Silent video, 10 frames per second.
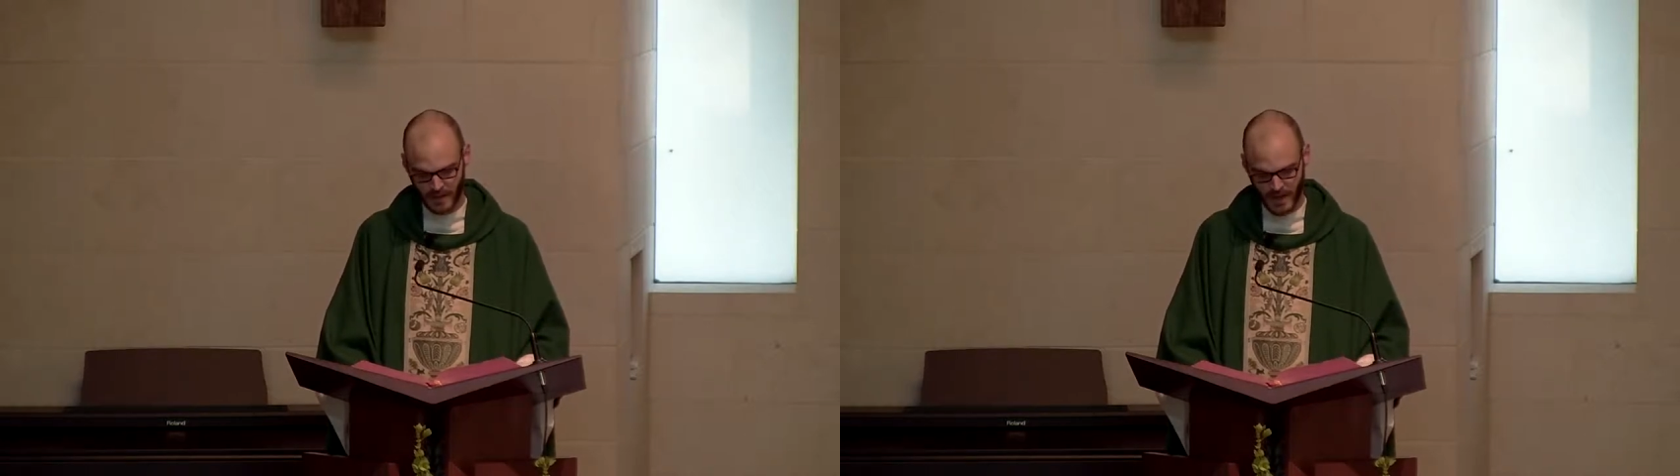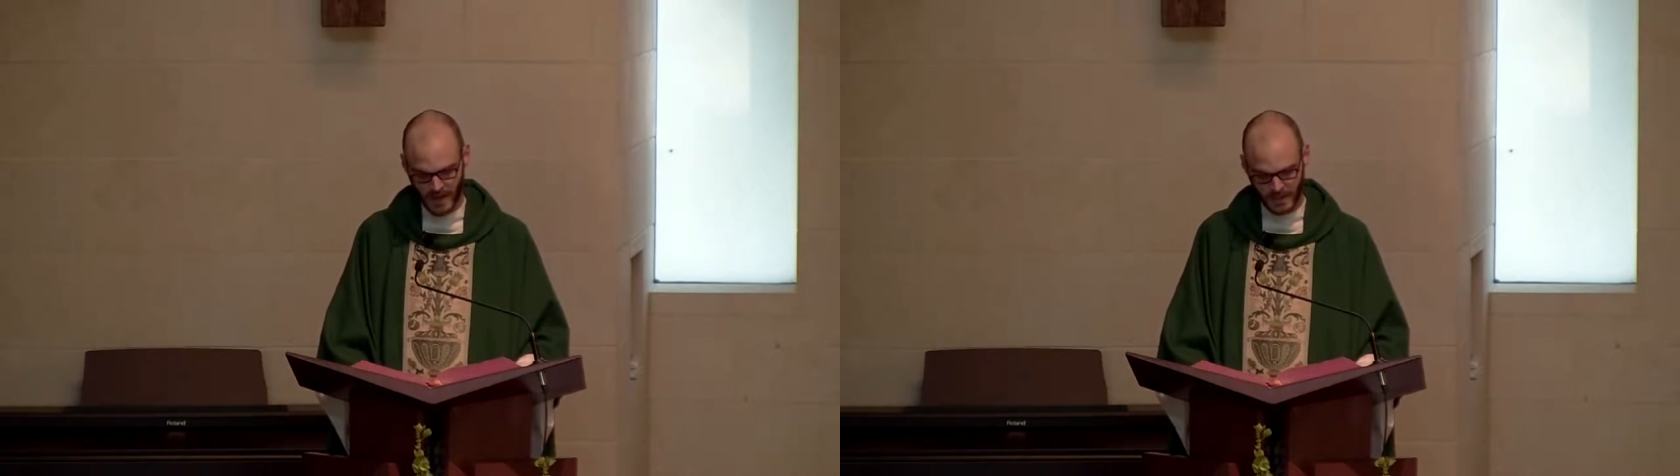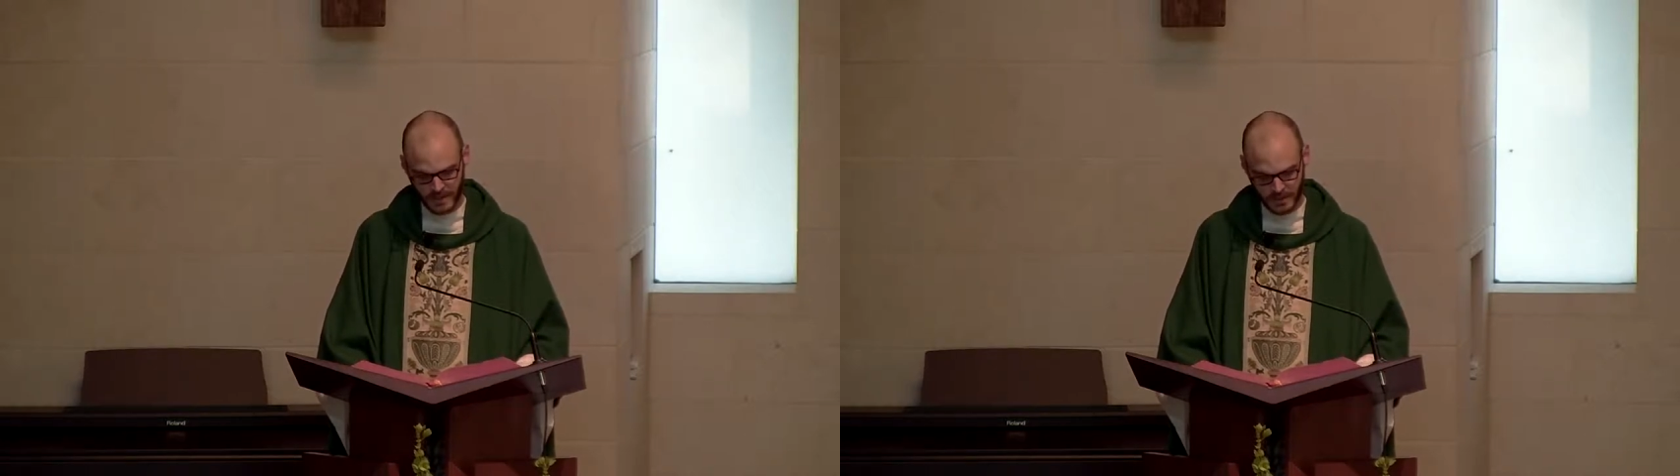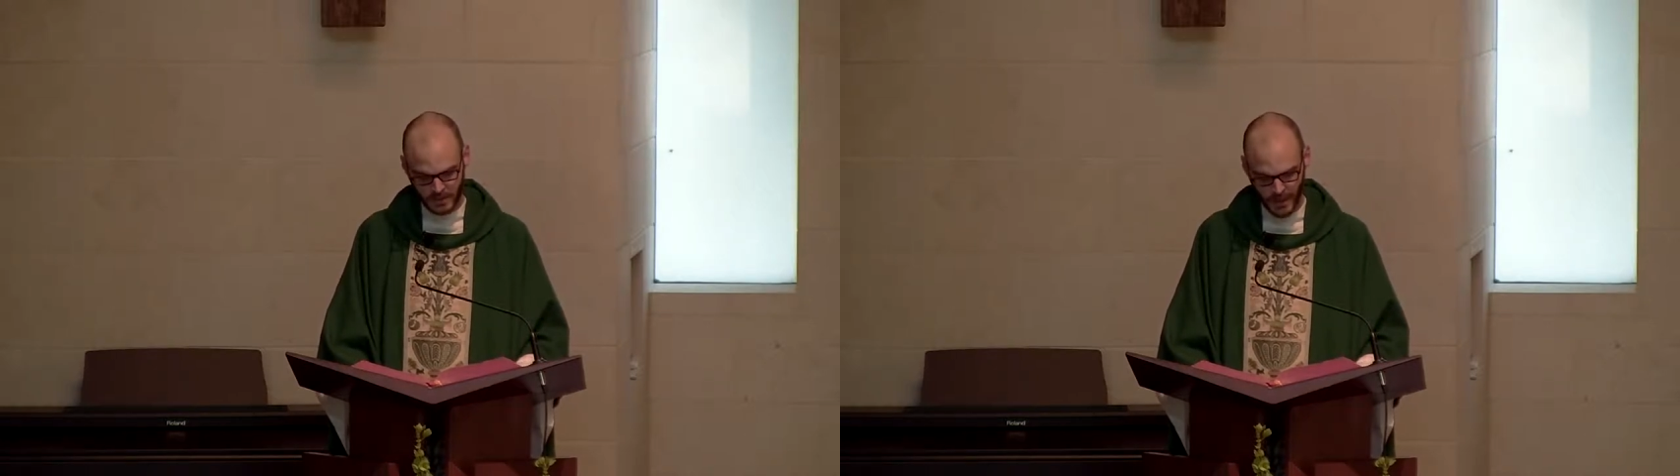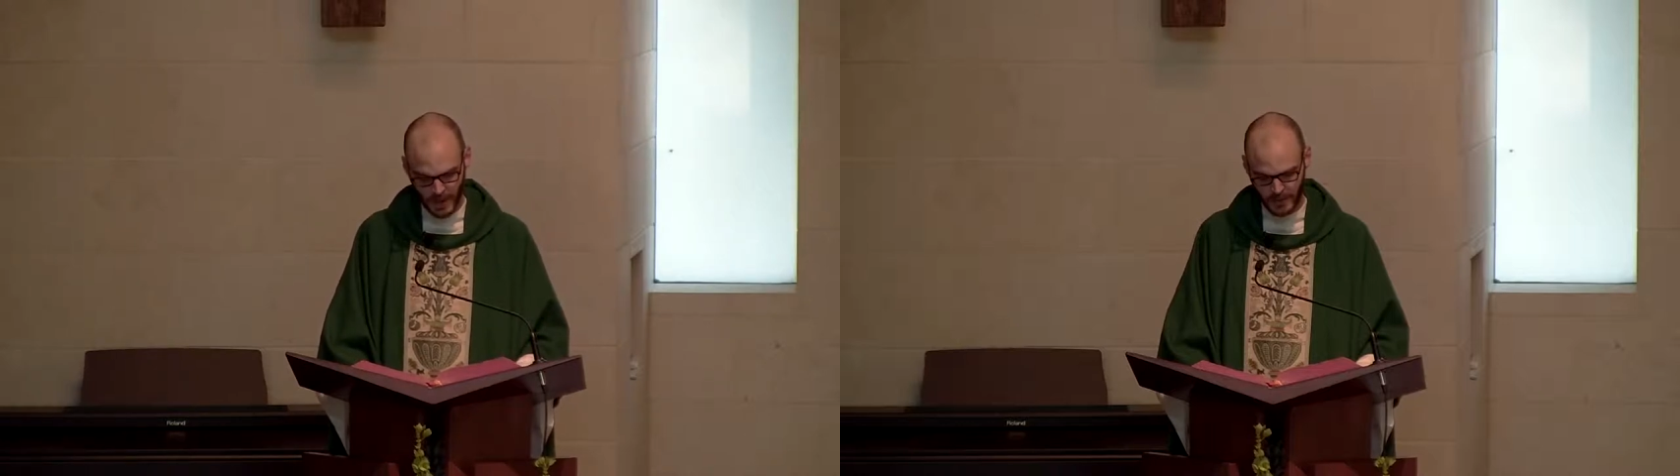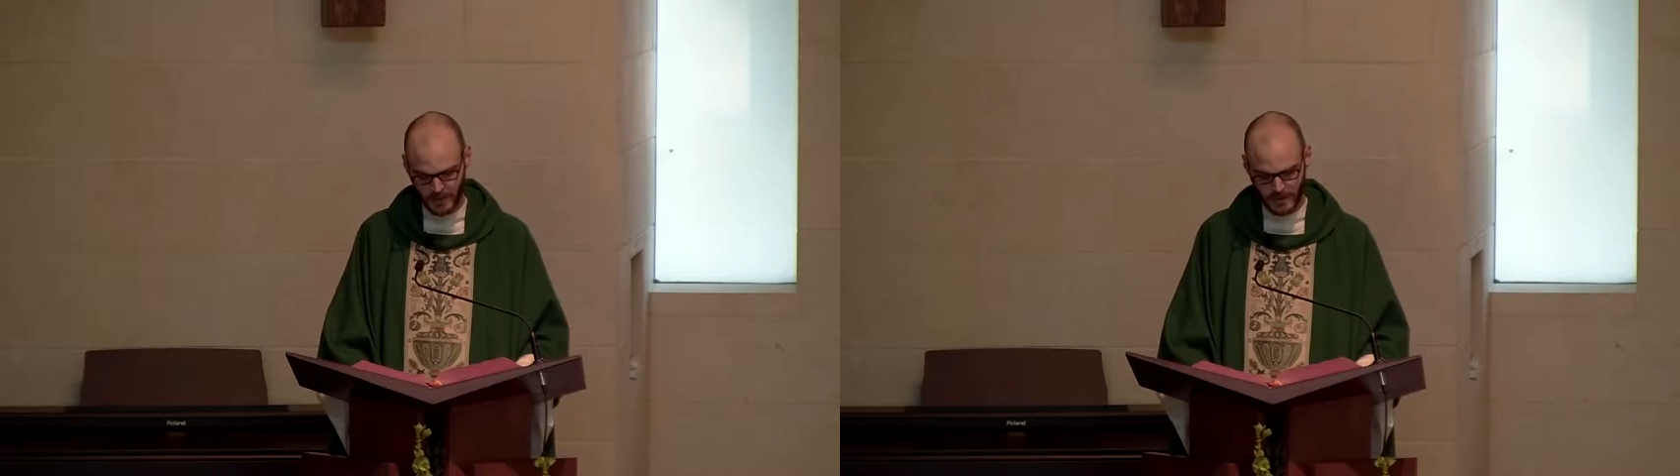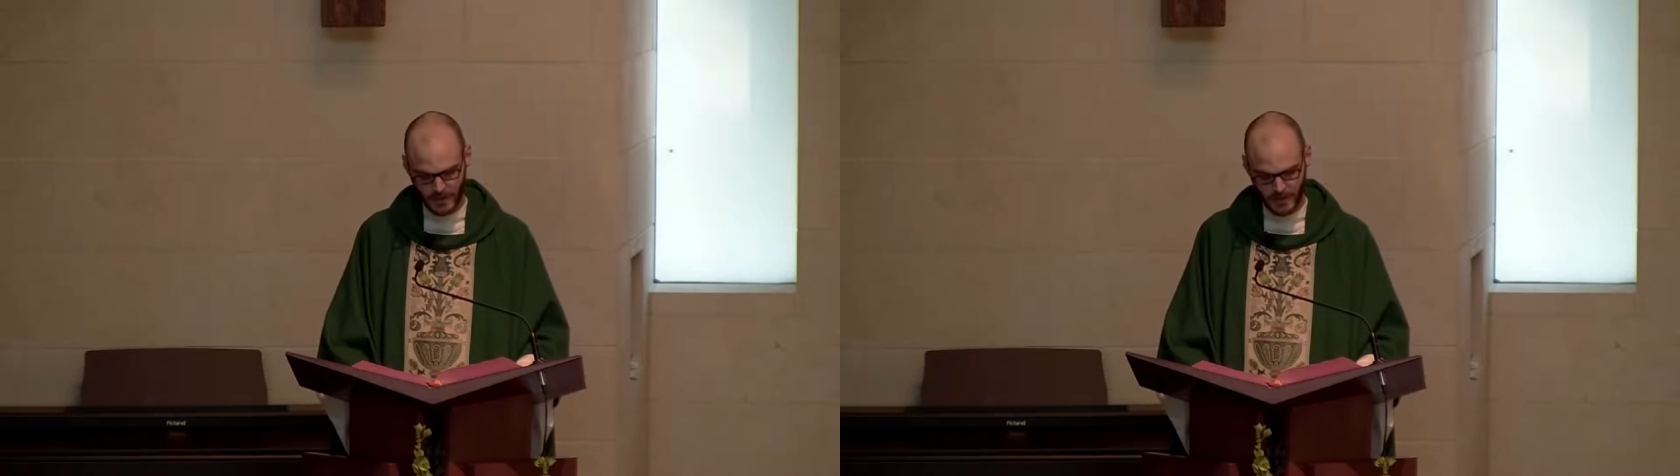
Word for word: that has true power,